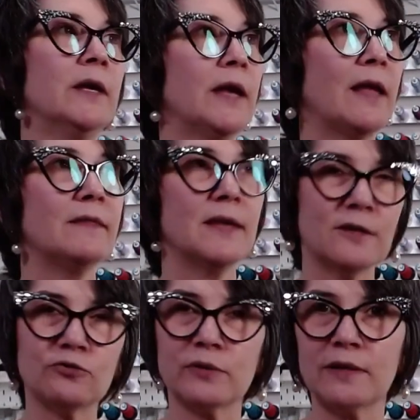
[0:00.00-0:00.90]
and the
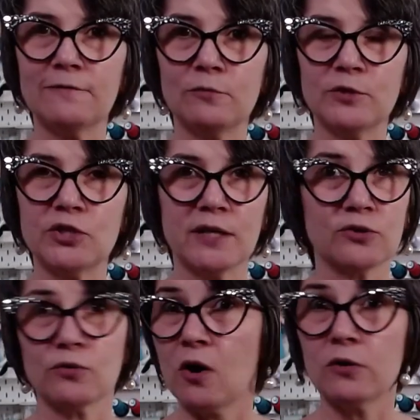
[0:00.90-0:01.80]
entry-level
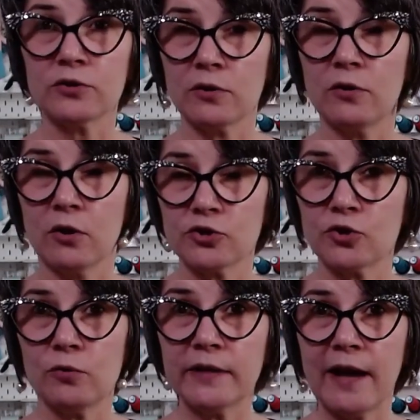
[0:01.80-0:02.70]
machines are
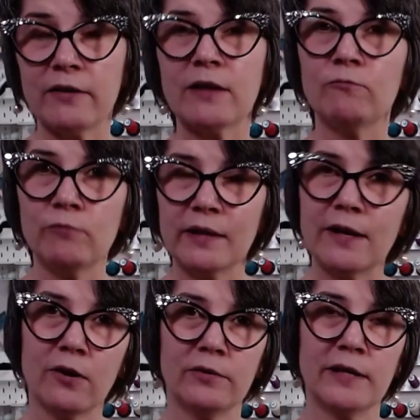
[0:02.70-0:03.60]
sold out and
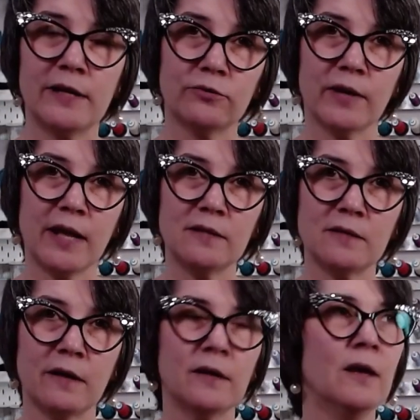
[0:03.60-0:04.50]
really hard to get their hands
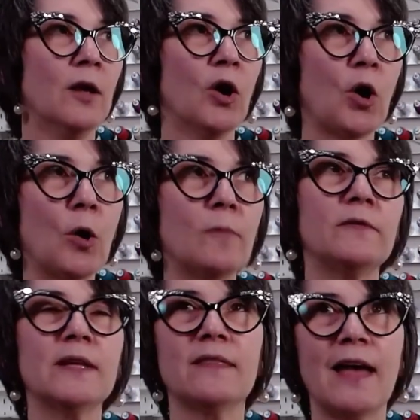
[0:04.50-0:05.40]
on.
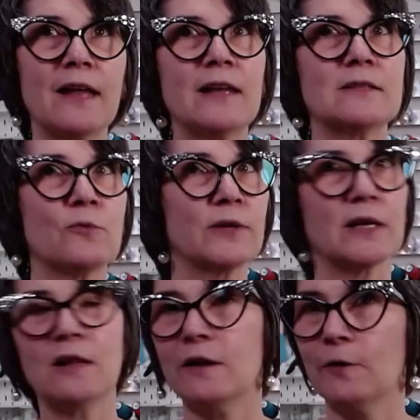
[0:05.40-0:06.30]
Hopefully that is going
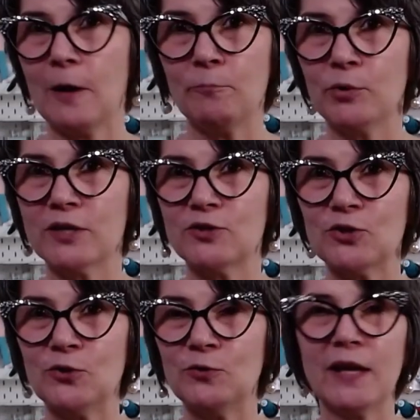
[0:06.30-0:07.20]
to clear up pretty
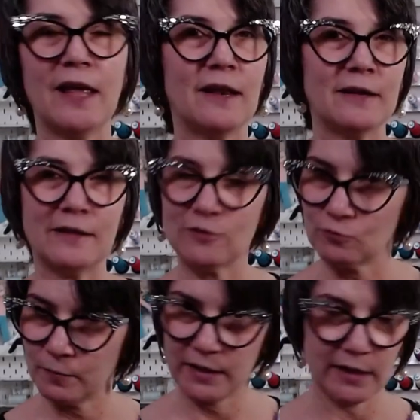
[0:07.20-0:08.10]
soon, and this
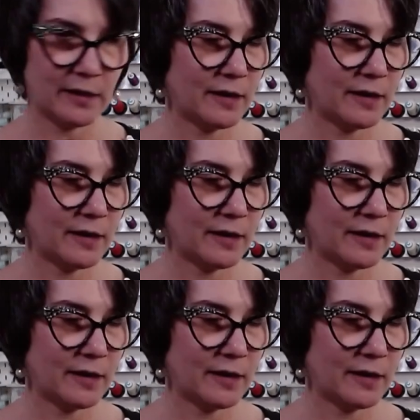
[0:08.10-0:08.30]
will be